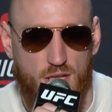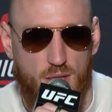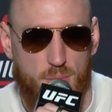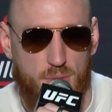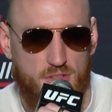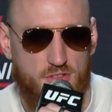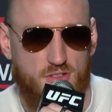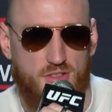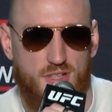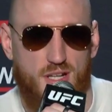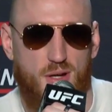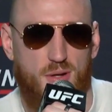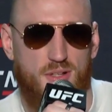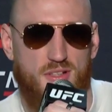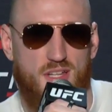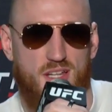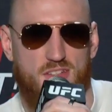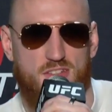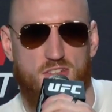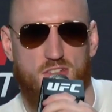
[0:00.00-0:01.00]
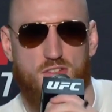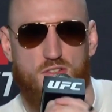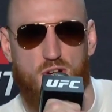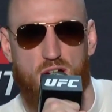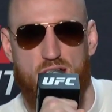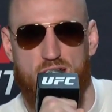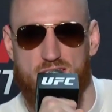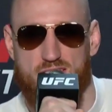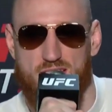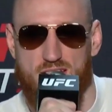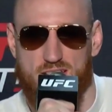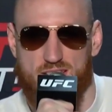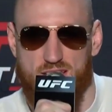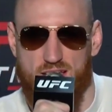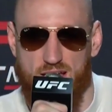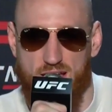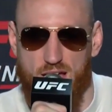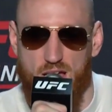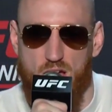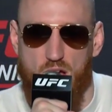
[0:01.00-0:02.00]
But, you know, it's just crazy. It's
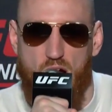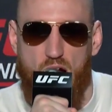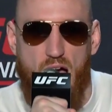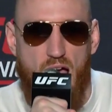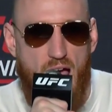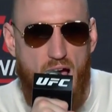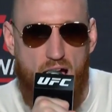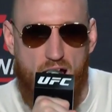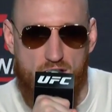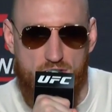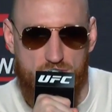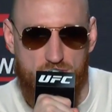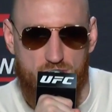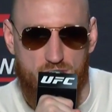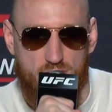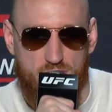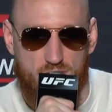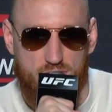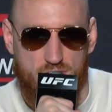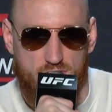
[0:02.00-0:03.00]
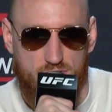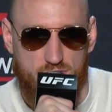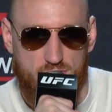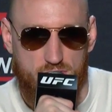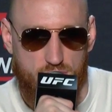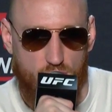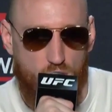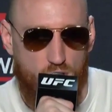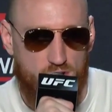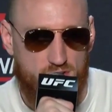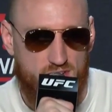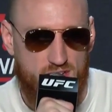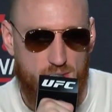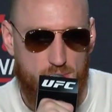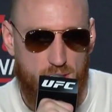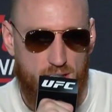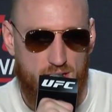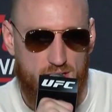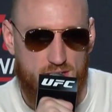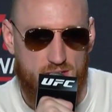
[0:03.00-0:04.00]
like I have foreign
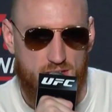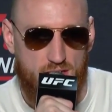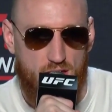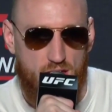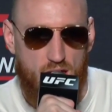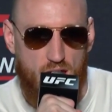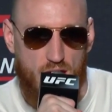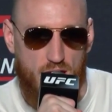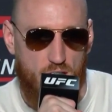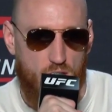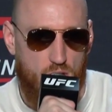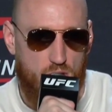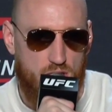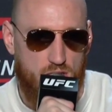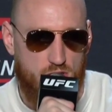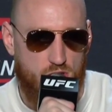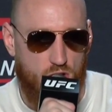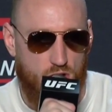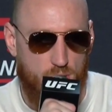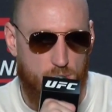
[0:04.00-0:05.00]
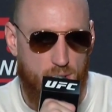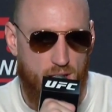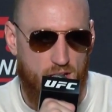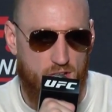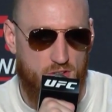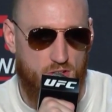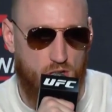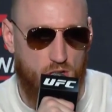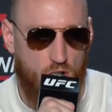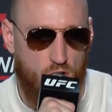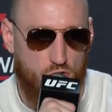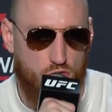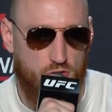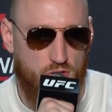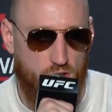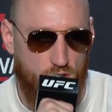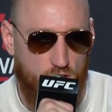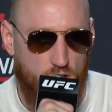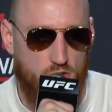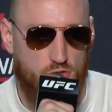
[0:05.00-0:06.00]
teammates, and all they talk about is their country,
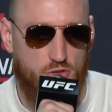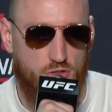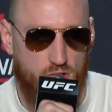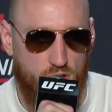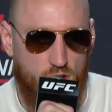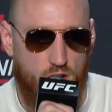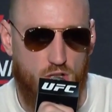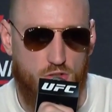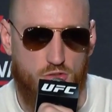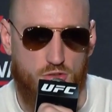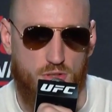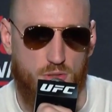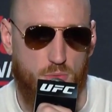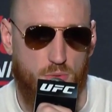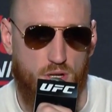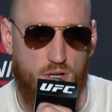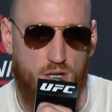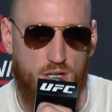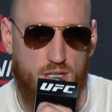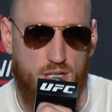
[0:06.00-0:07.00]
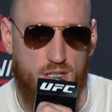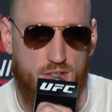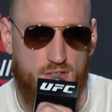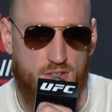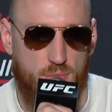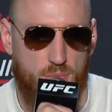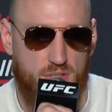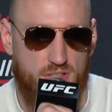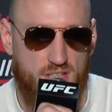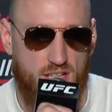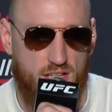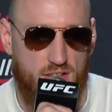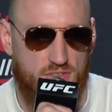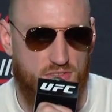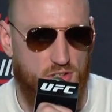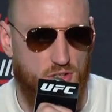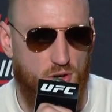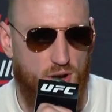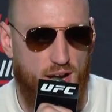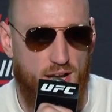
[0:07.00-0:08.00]
their country, their country. We're in this, and we take it for
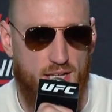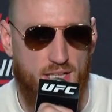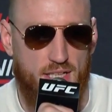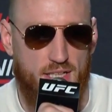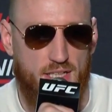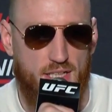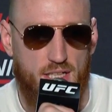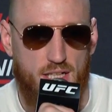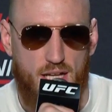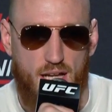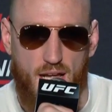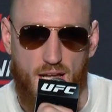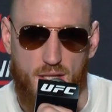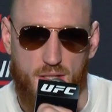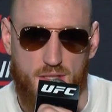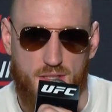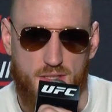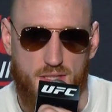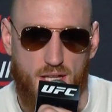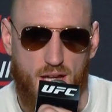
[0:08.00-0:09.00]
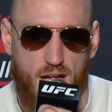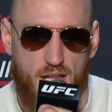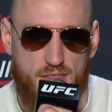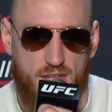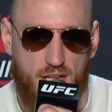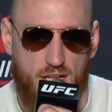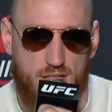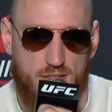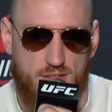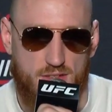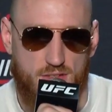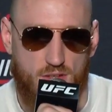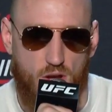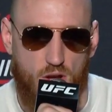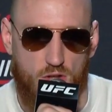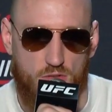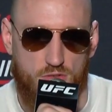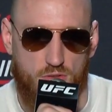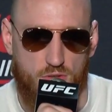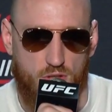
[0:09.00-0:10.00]
granted. And I think it's
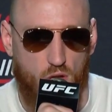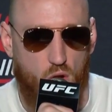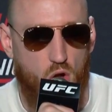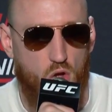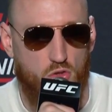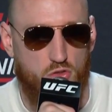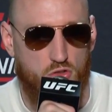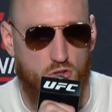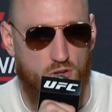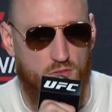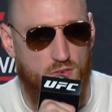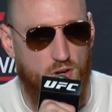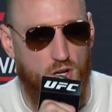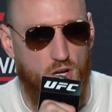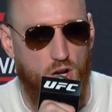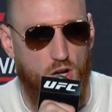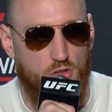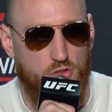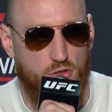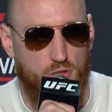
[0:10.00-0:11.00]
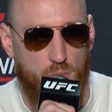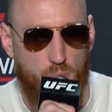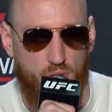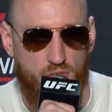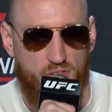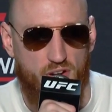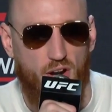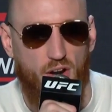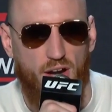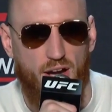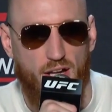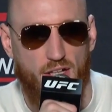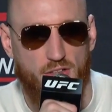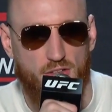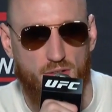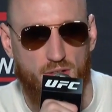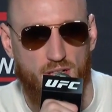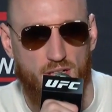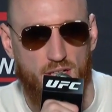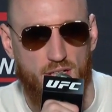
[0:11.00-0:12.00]
also the culture of our country. We're very
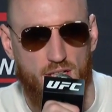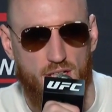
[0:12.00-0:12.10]
ignorant.